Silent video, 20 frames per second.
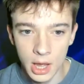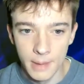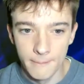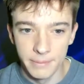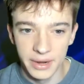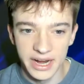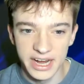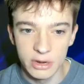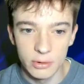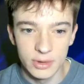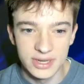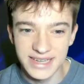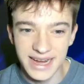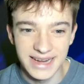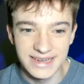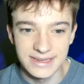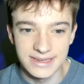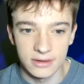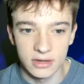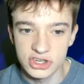But anyways
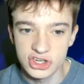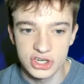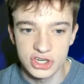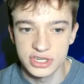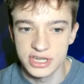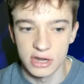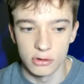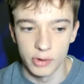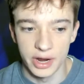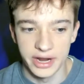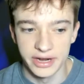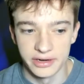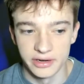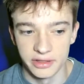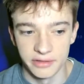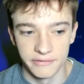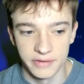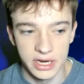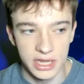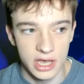guys, let's just get right into the
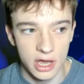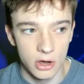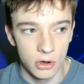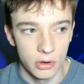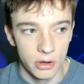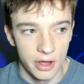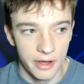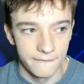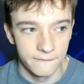video.